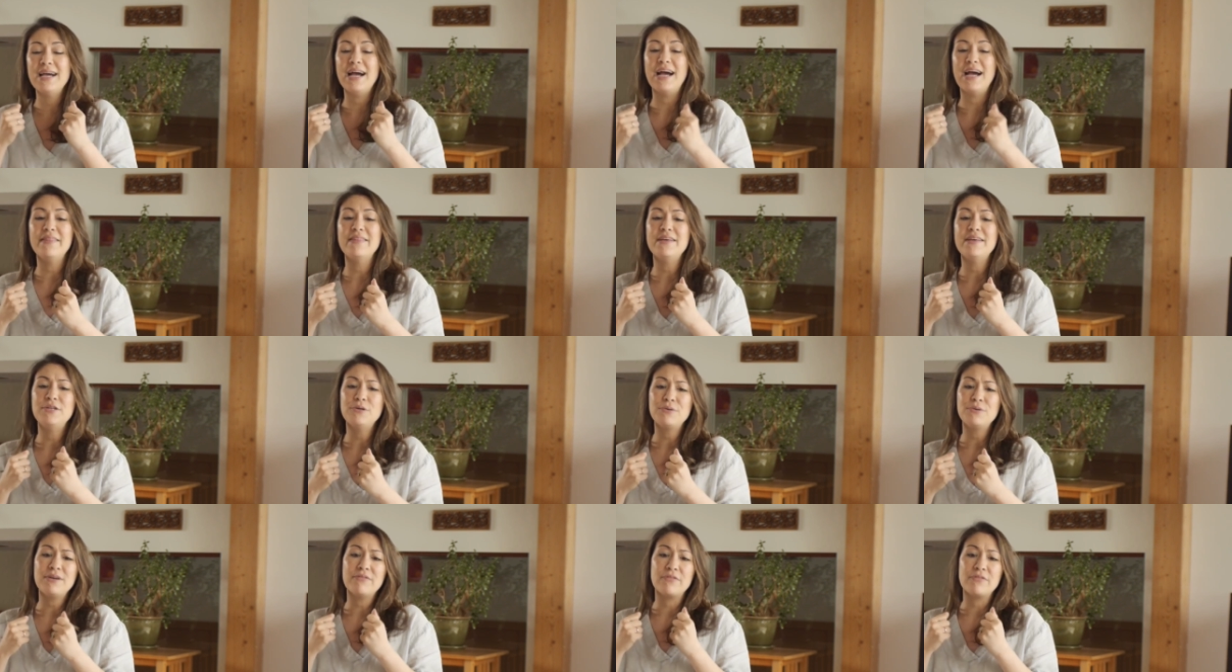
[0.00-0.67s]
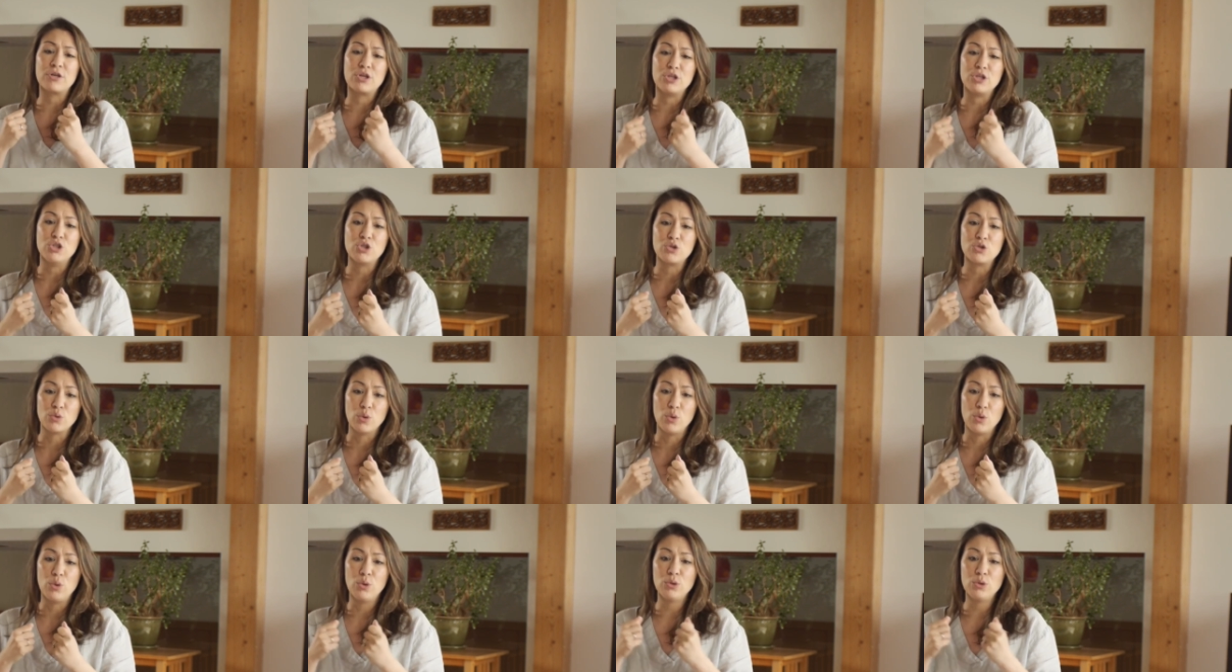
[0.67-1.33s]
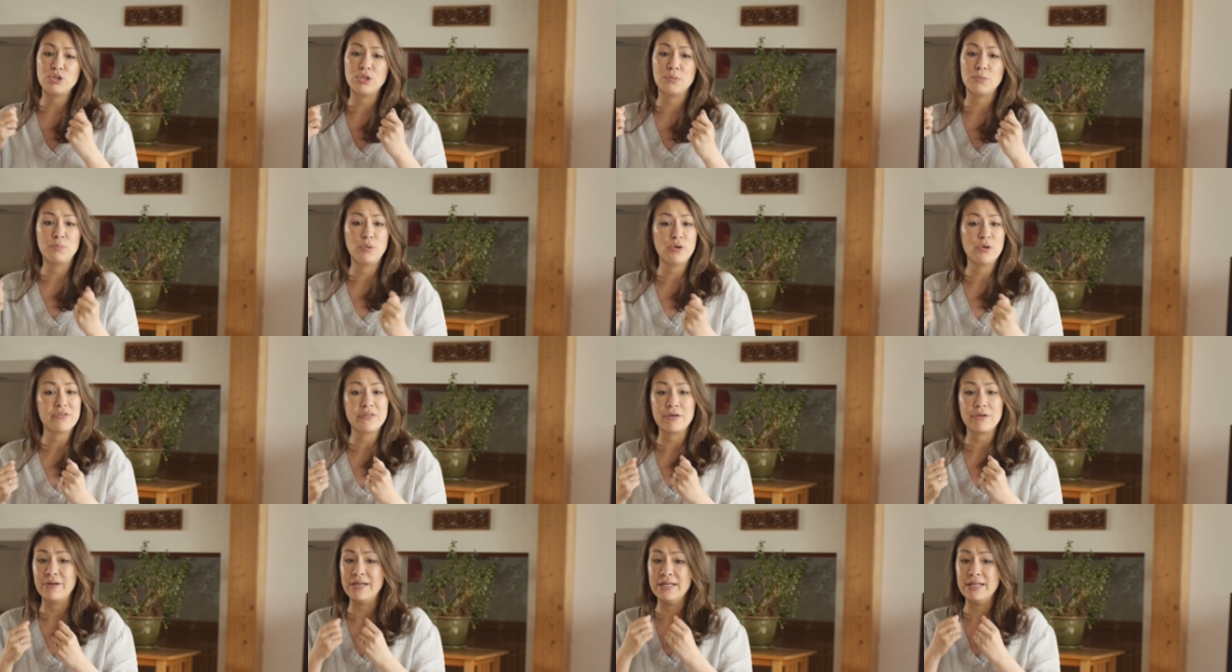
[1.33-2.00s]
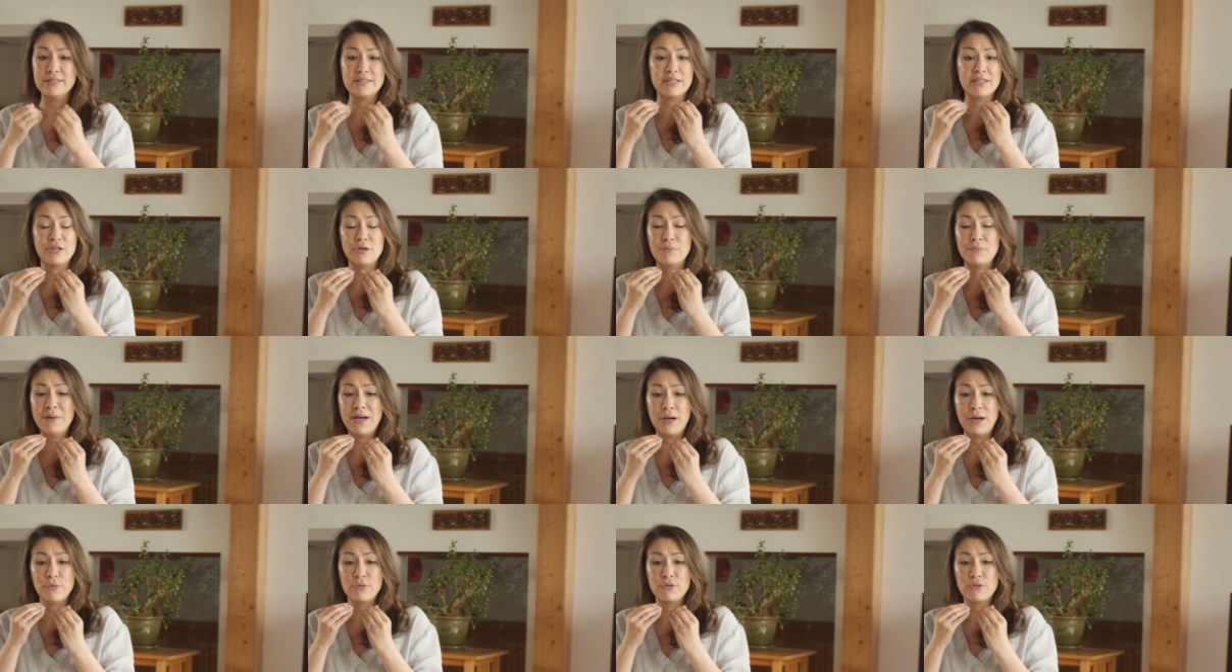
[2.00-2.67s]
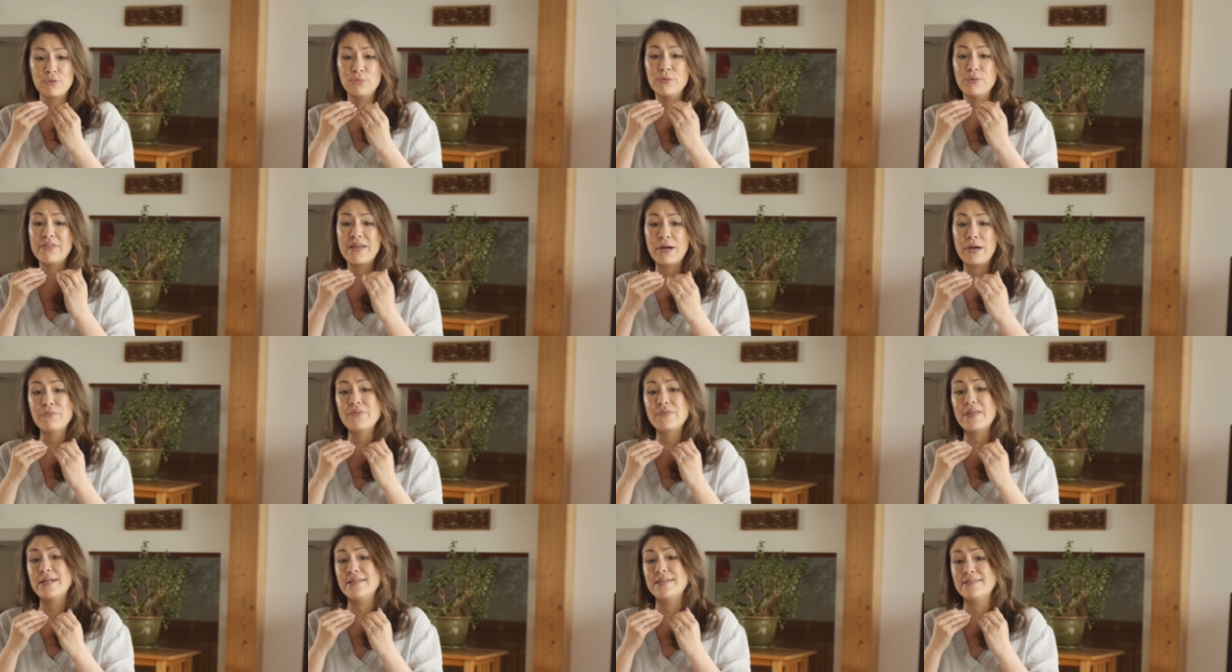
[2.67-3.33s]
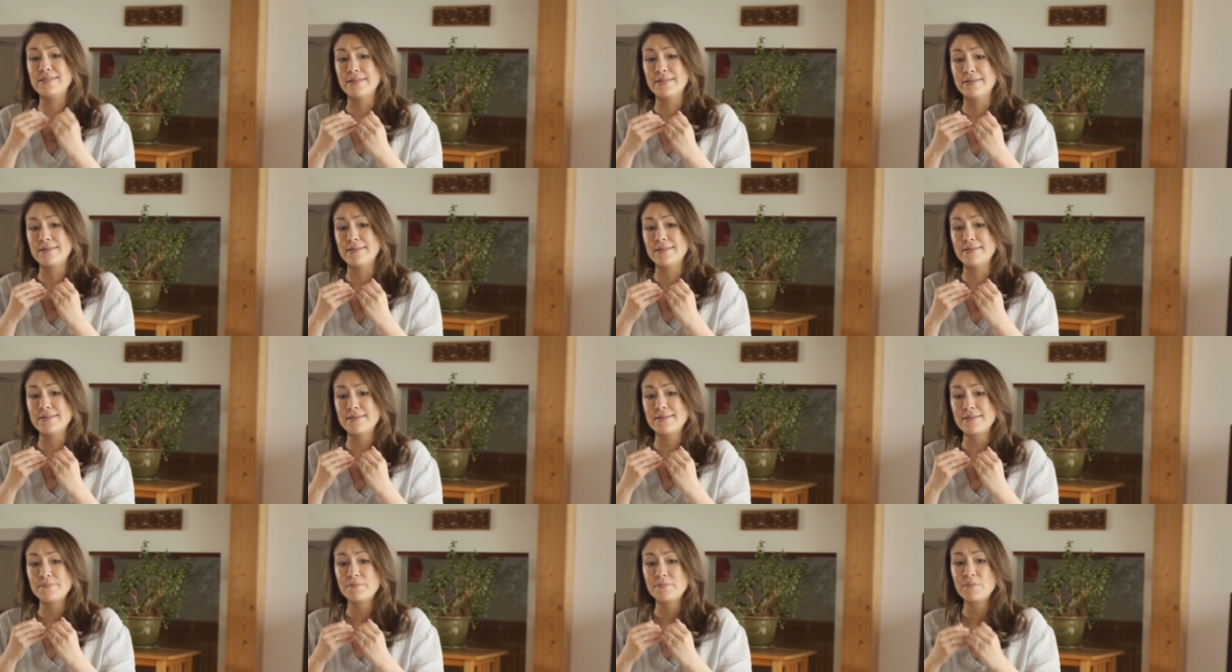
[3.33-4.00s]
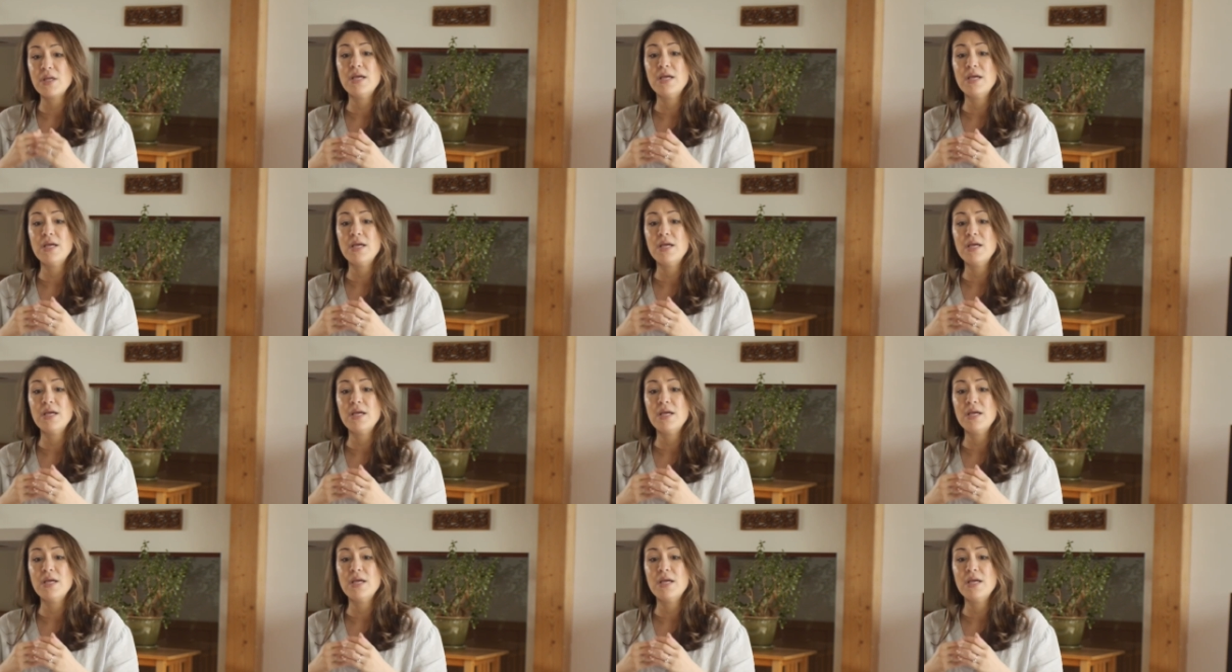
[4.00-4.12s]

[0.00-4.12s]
and they don't have the control to put their hands in their mouth without that assistance.